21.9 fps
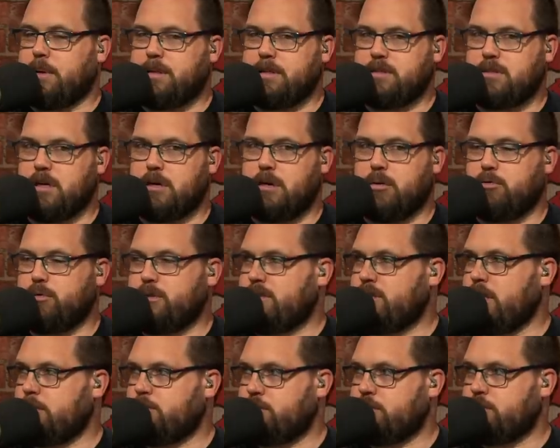about this. A
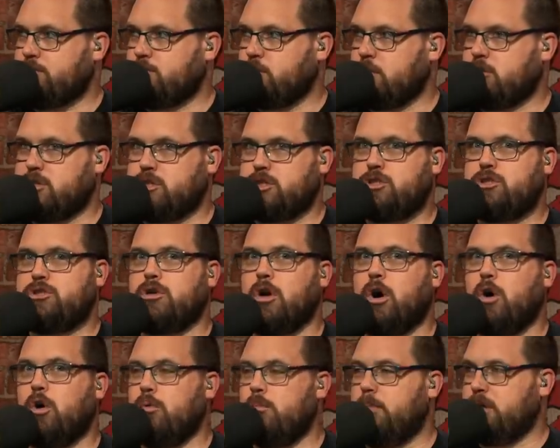reception is worth
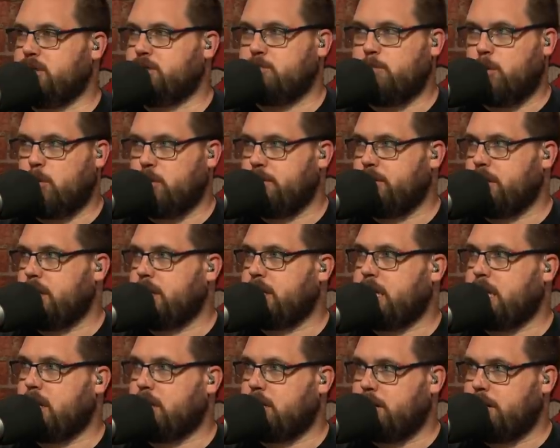so much more than a
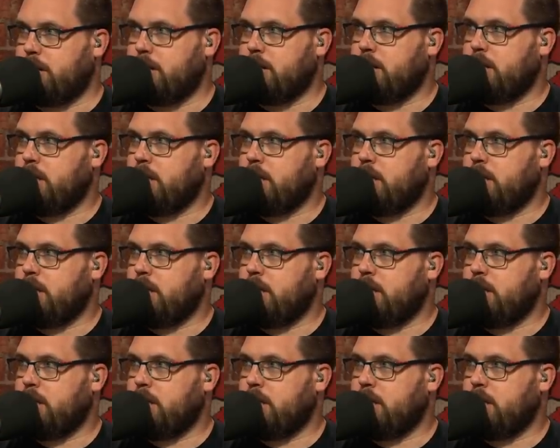carry.